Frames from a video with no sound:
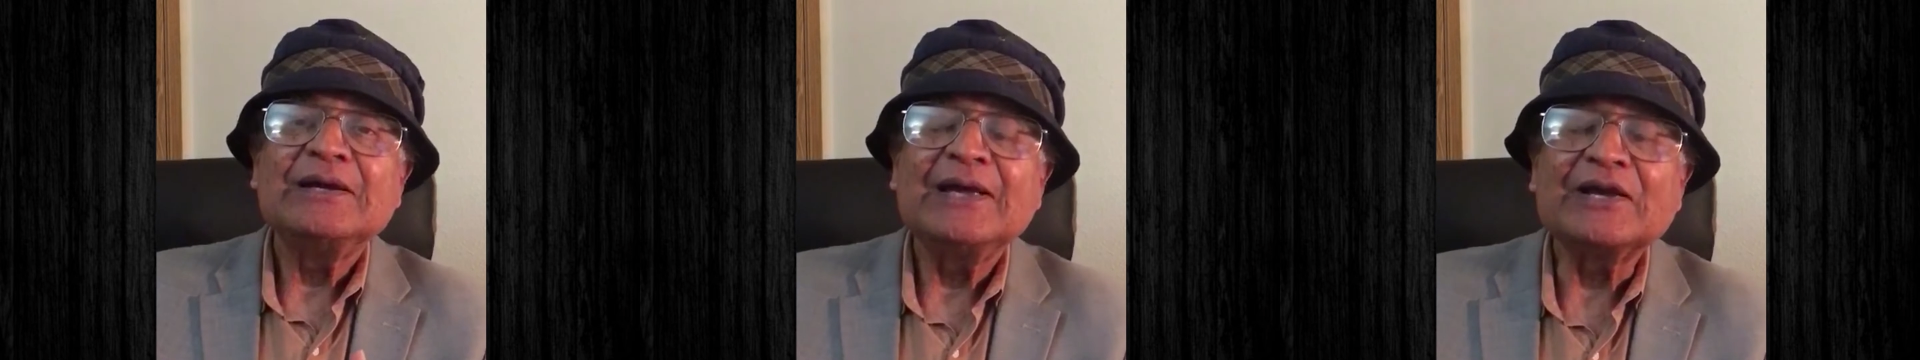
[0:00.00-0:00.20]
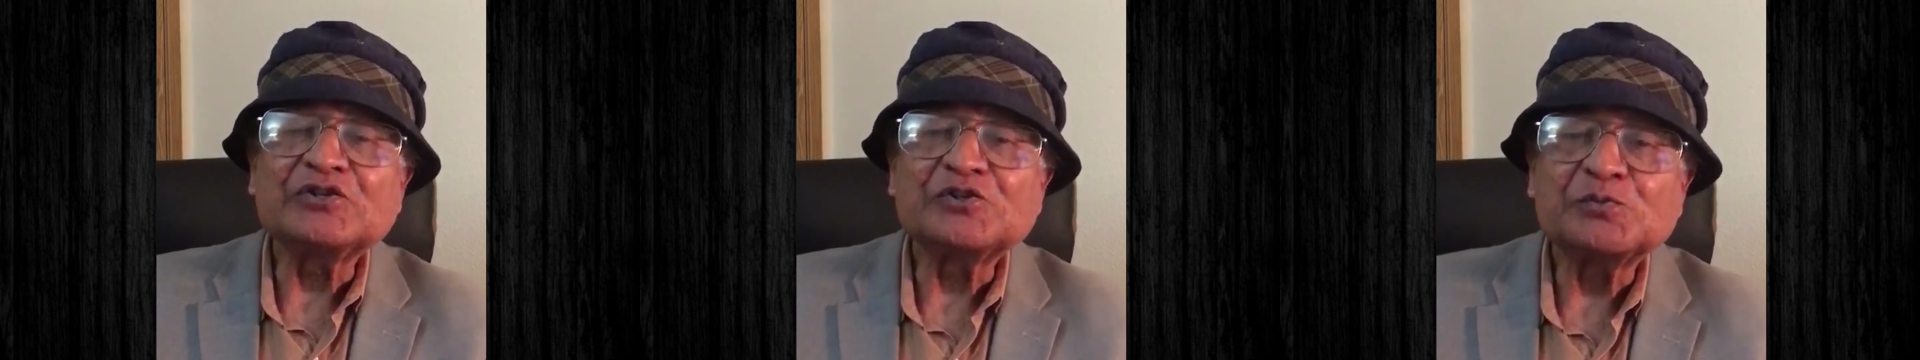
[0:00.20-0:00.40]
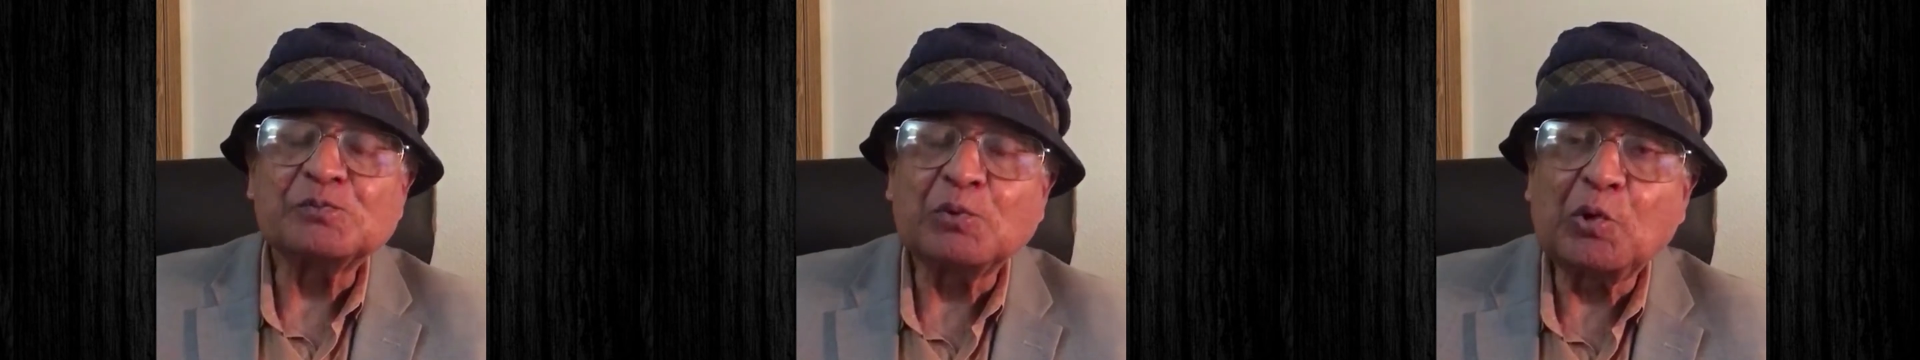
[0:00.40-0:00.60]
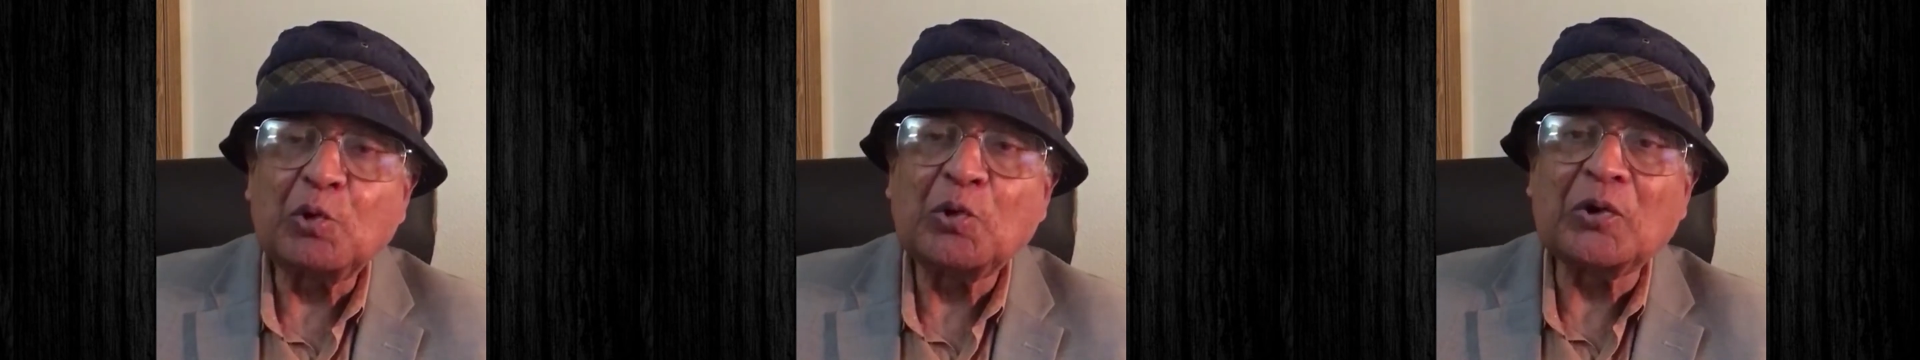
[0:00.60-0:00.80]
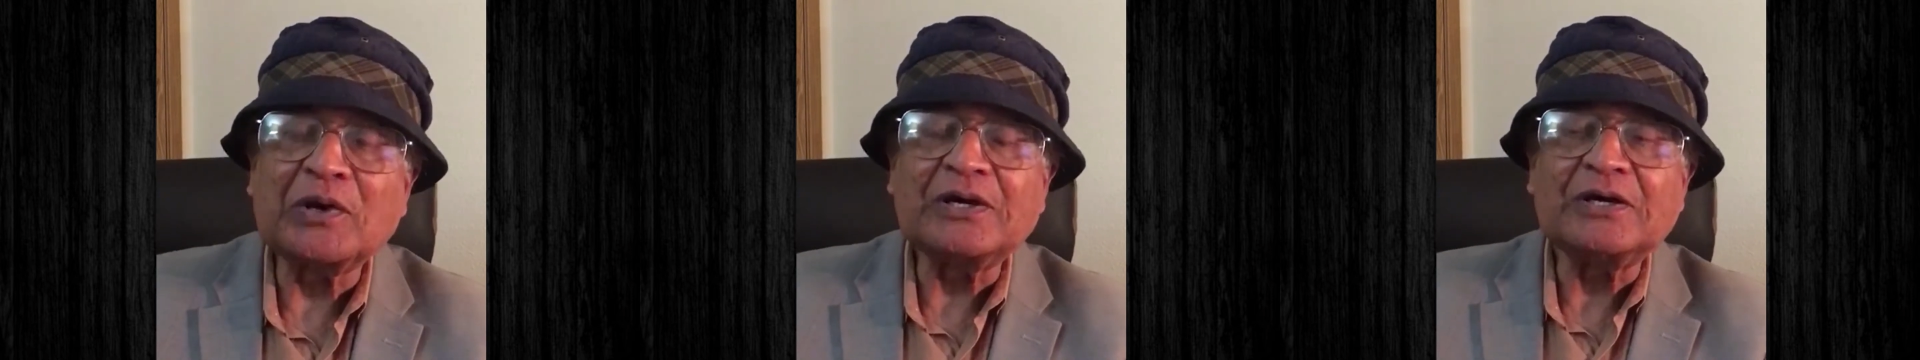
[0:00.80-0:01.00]

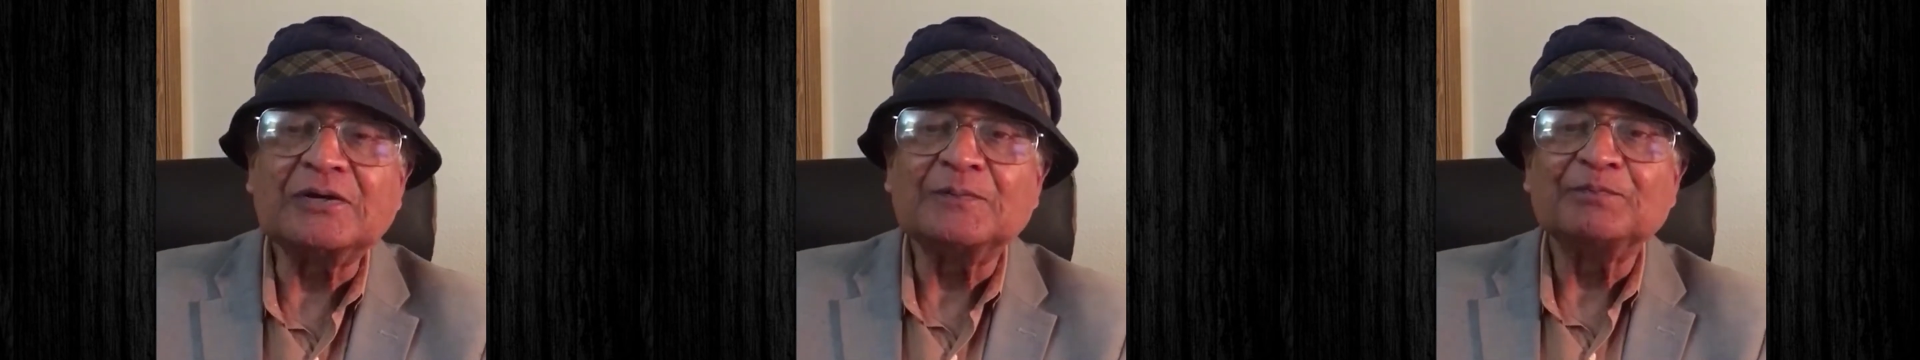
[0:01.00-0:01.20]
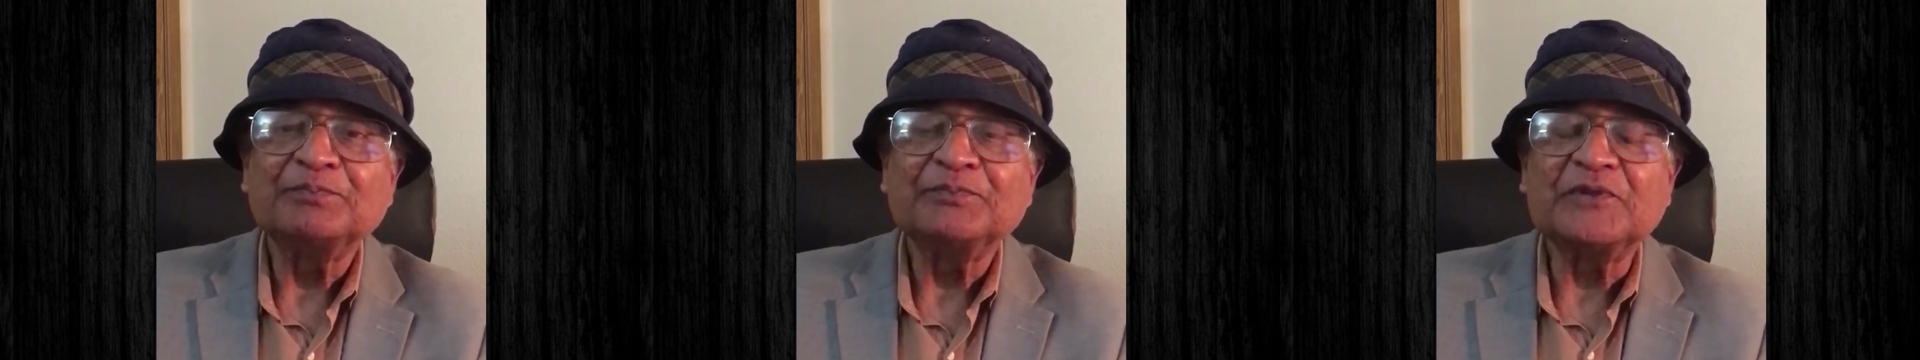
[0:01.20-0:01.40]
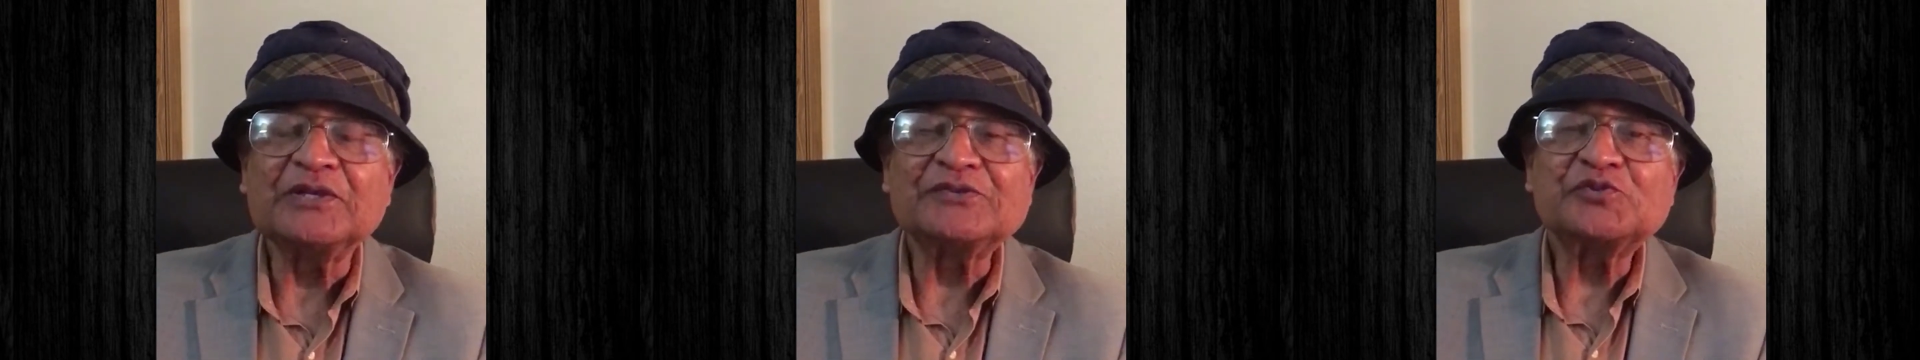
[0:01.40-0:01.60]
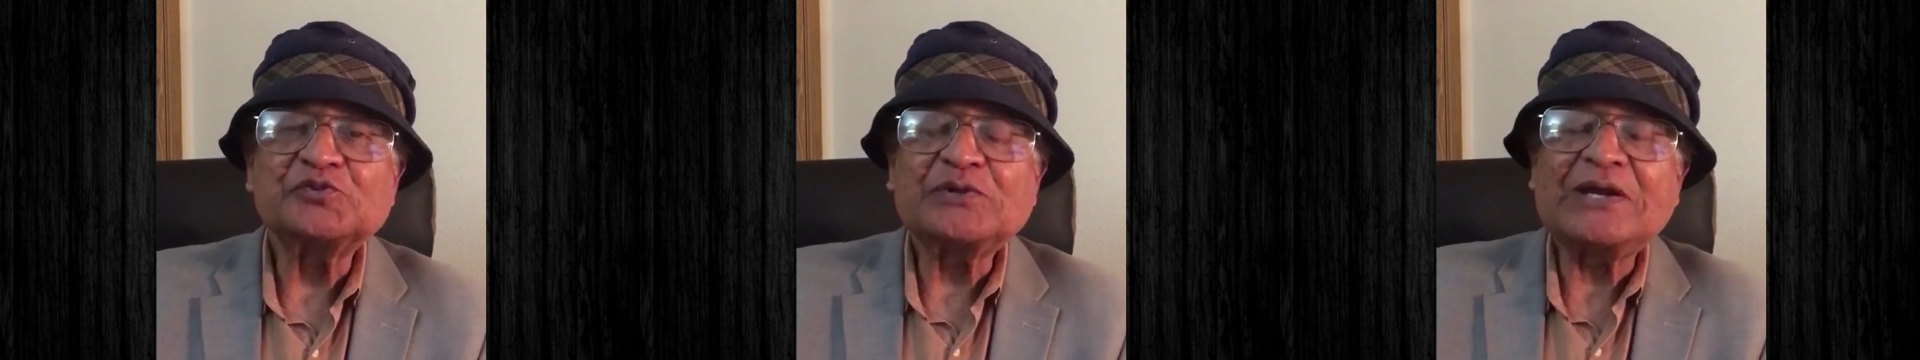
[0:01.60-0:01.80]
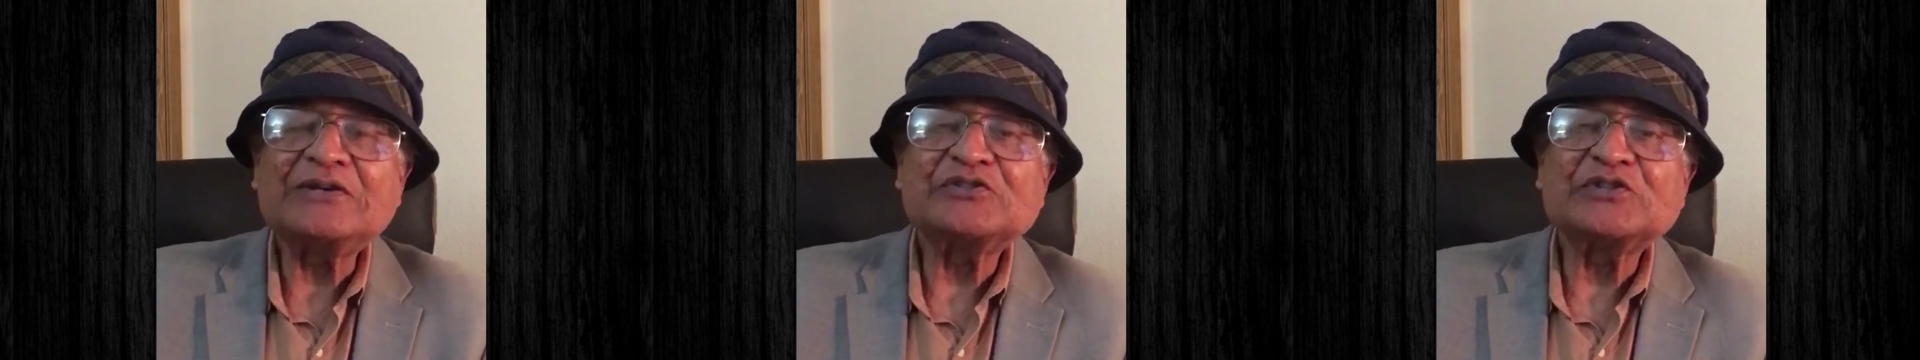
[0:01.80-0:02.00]
explore these
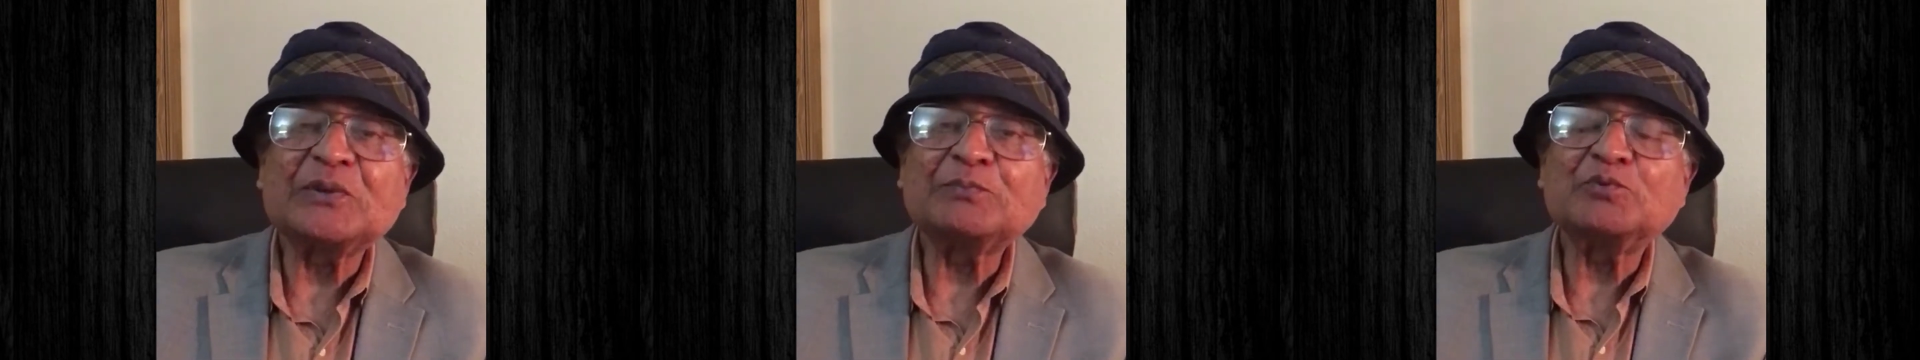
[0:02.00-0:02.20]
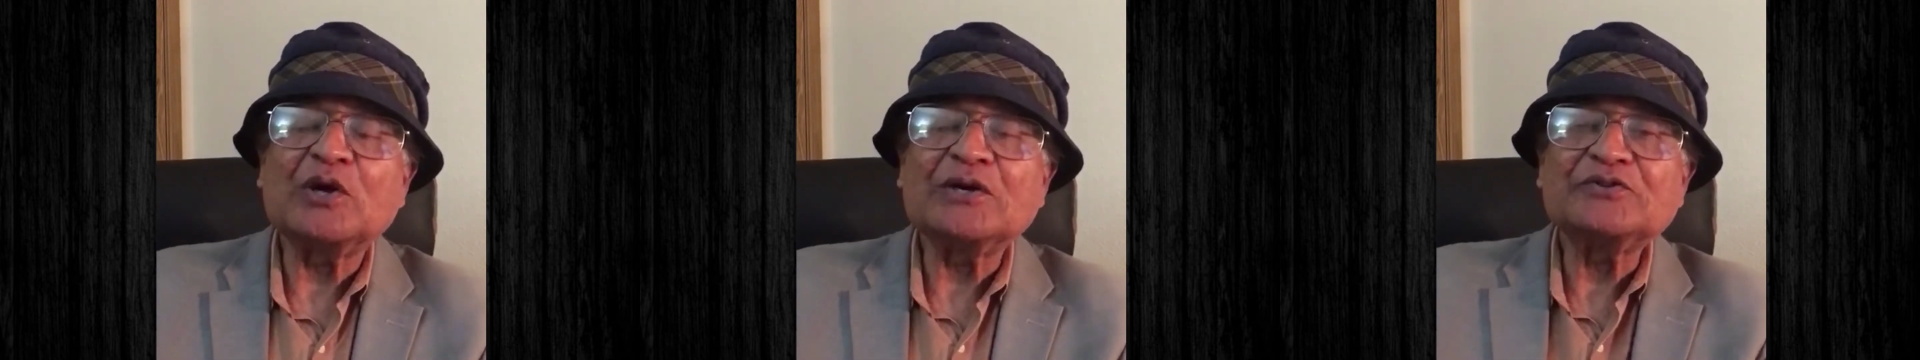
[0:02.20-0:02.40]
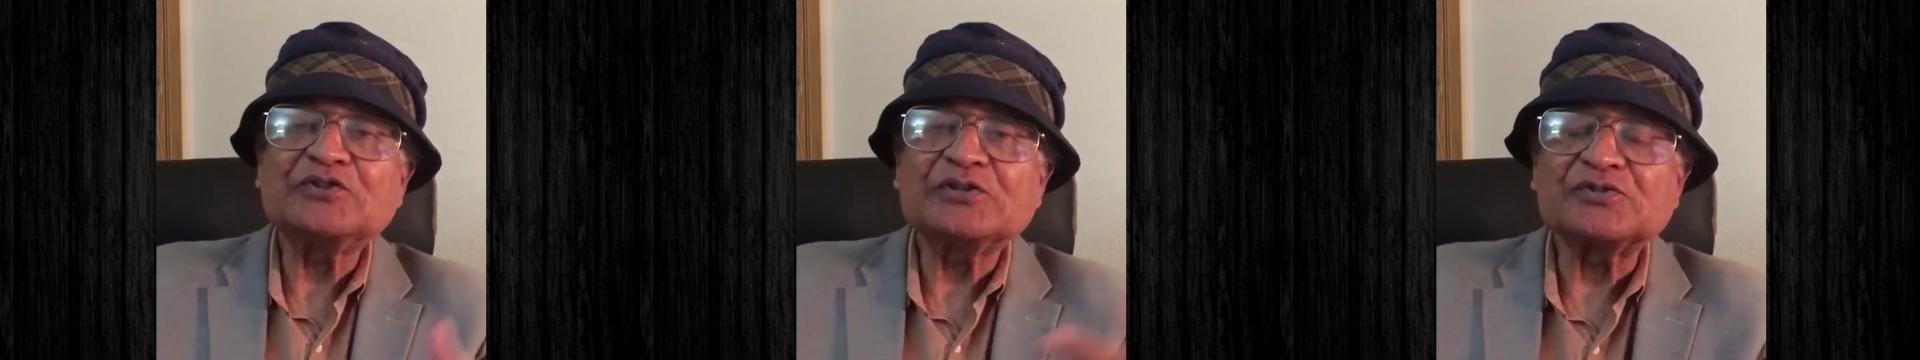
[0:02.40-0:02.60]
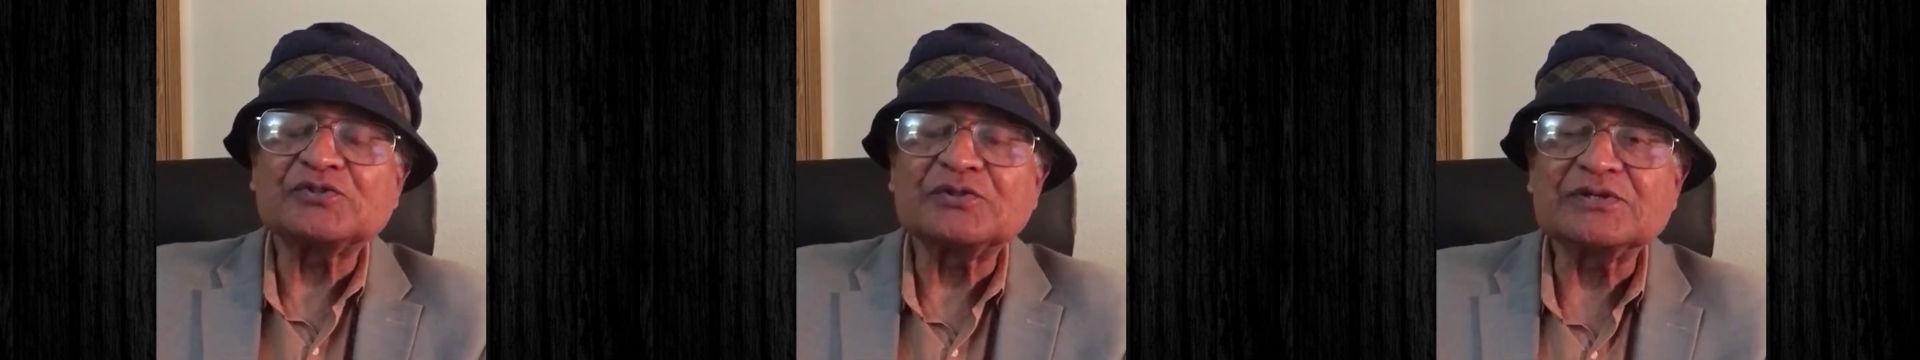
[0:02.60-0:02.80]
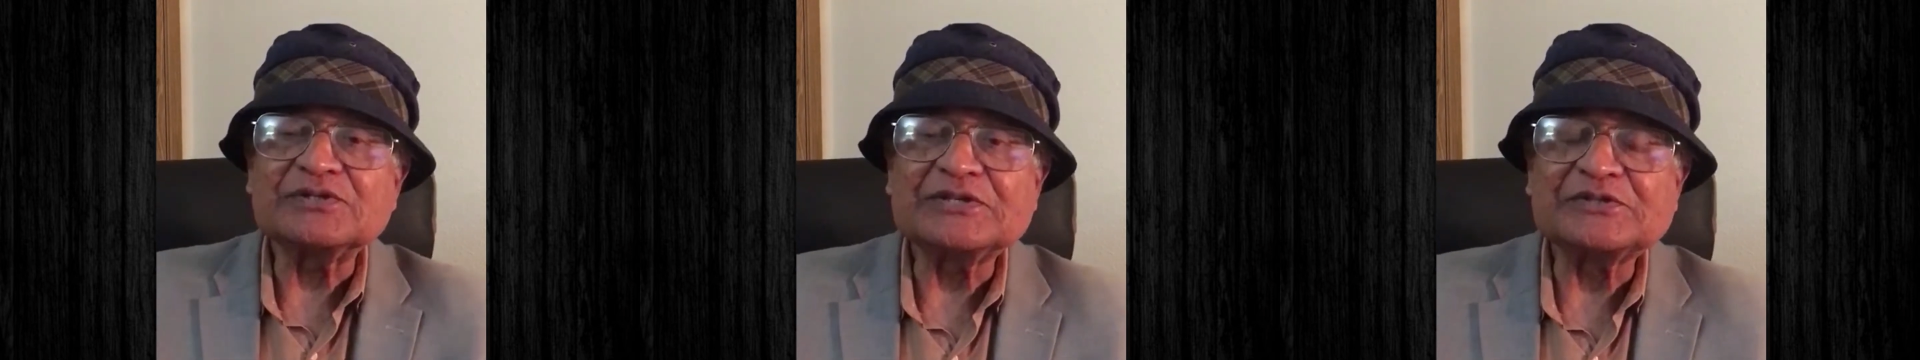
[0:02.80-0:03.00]
states of consciousness,